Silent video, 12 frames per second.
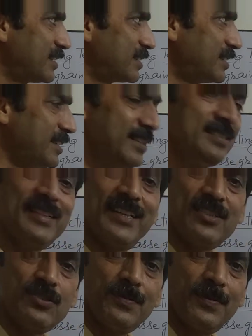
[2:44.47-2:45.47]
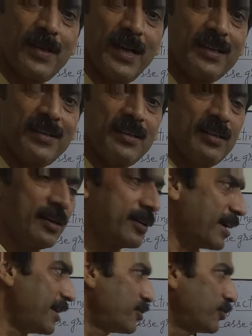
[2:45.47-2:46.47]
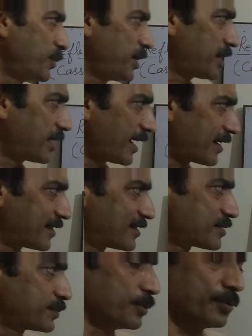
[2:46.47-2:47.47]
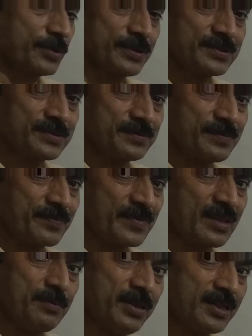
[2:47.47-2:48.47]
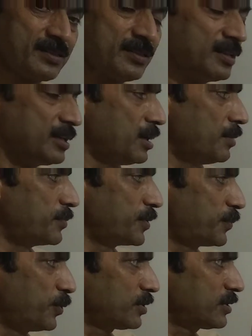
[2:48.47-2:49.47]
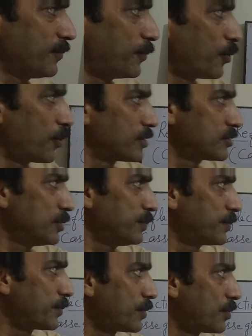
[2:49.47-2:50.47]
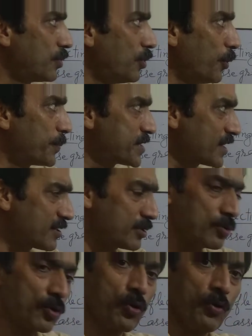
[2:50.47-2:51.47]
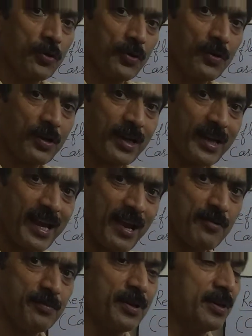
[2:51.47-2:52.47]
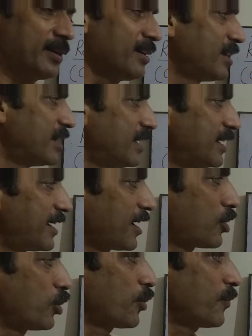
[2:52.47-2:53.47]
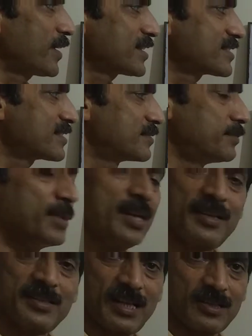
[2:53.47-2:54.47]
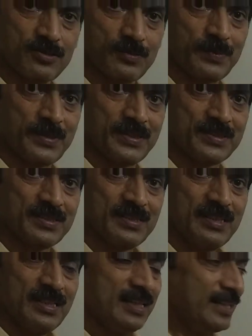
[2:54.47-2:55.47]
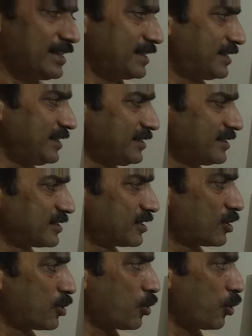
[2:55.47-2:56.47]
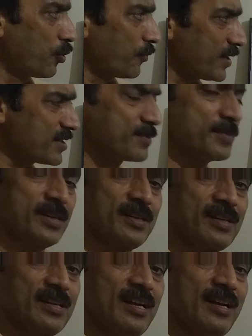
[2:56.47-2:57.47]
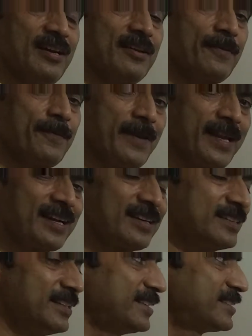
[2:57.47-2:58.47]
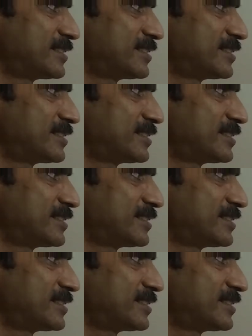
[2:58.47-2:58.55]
these rays of light try to meet at its focus, but before the focus of objective or concave mirror, a convex mirror is also placed. This convex mirror reflect these